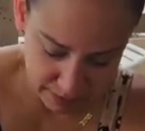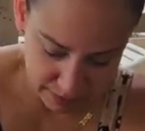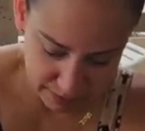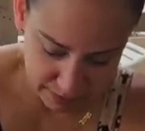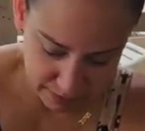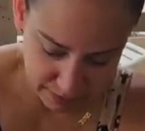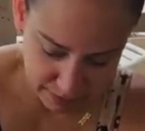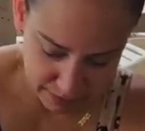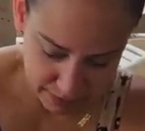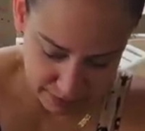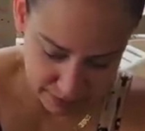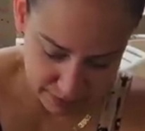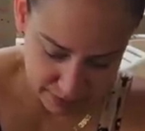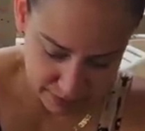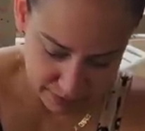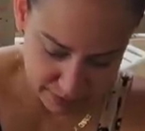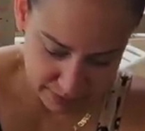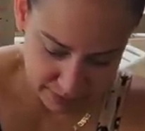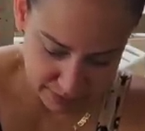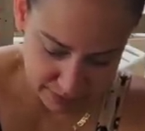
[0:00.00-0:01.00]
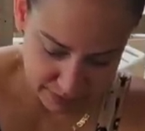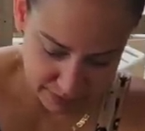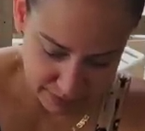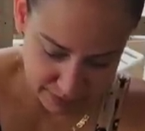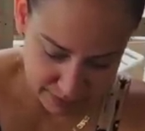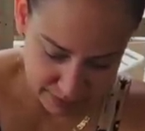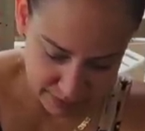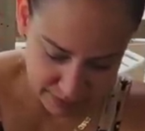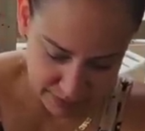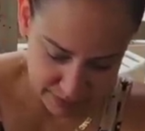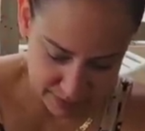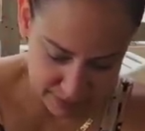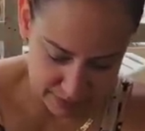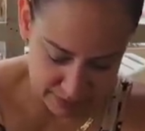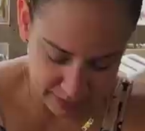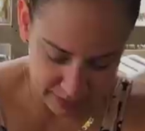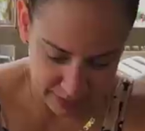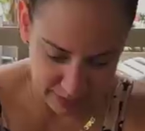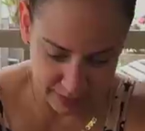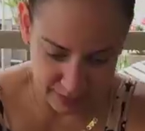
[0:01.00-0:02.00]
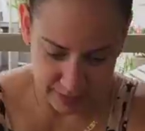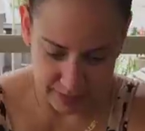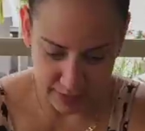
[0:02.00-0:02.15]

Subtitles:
Nobody speaks.